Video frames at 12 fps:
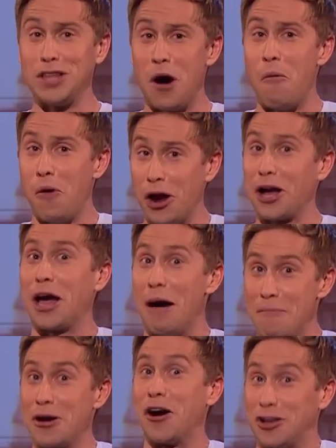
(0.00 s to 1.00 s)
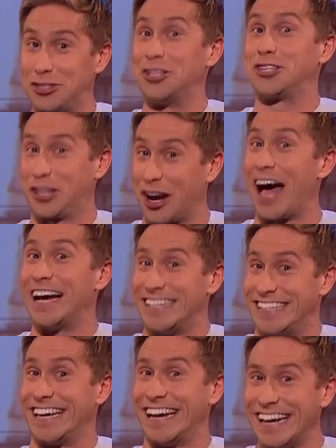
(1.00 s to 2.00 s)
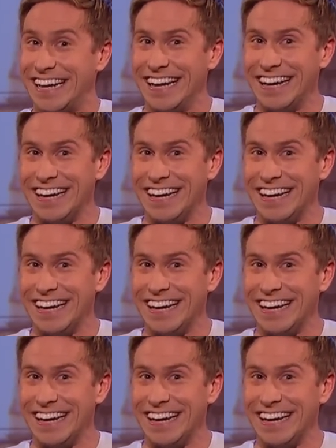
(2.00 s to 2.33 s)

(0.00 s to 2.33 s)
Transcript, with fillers: don't want to come across as crazy.